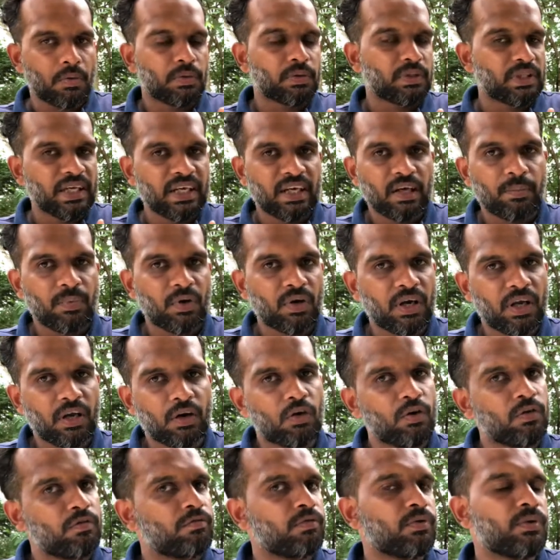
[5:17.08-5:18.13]
Think about
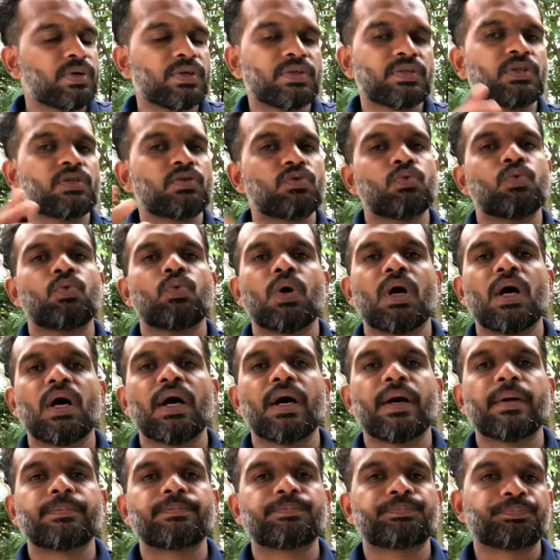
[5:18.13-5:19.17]
nano influencers who
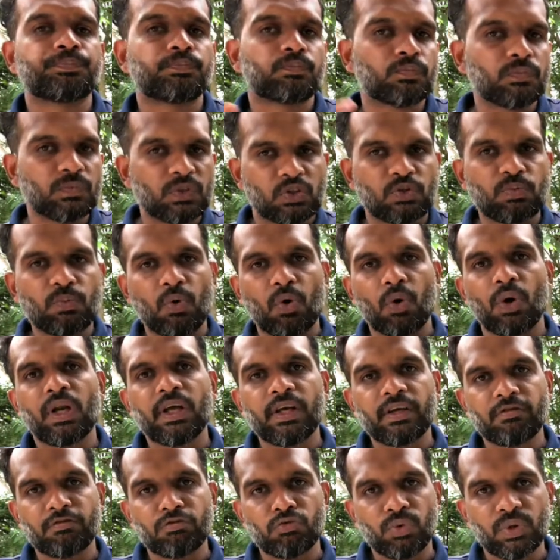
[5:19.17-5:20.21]
are smaller
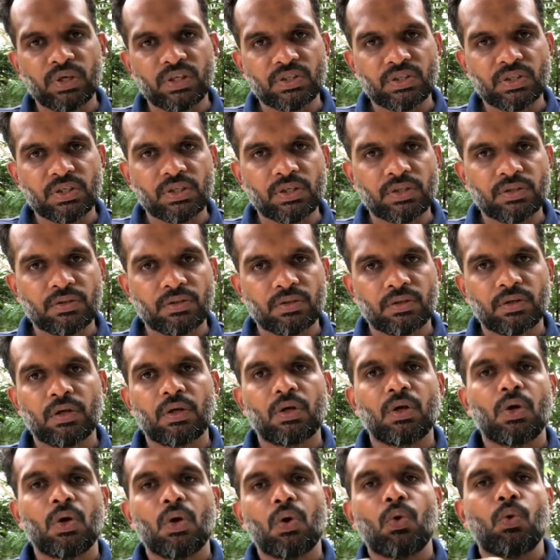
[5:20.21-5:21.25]
influencers
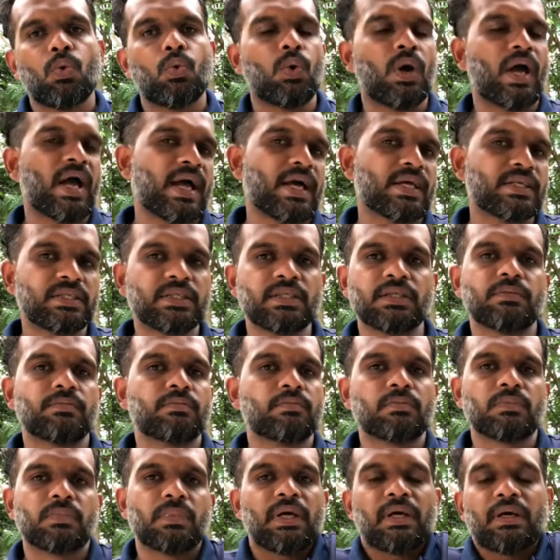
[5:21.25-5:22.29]
who has,
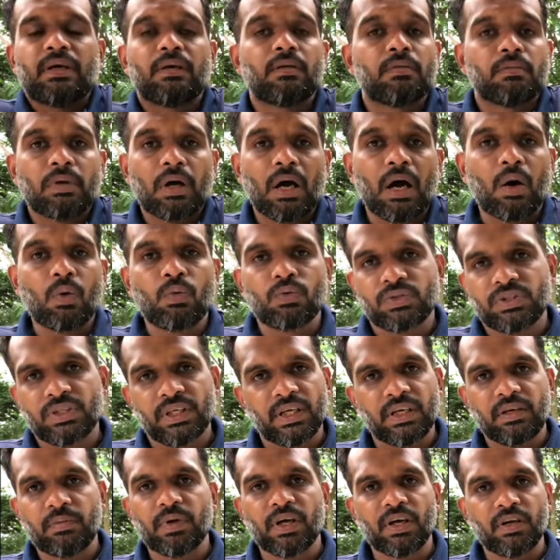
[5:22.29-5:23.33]
I would say,
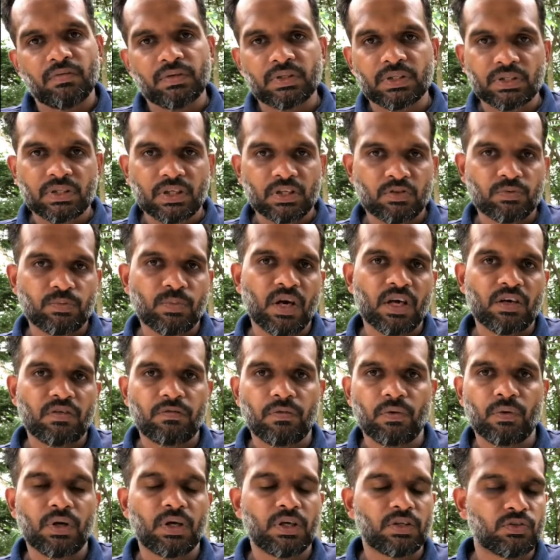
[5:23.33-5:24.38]
anybody with a
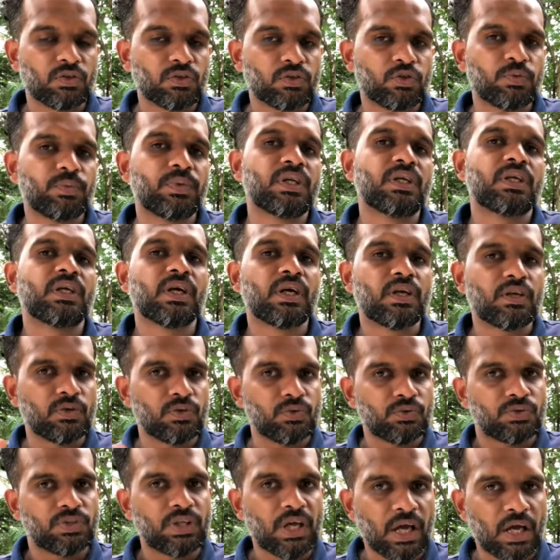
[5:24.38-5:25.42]
smartphone and a social media,
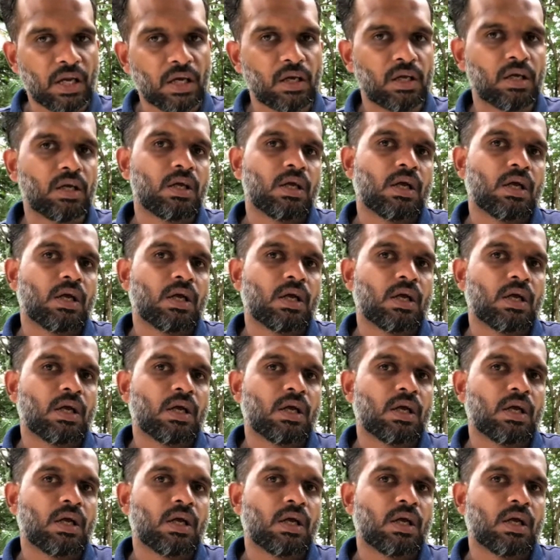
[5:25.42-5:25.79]
use that.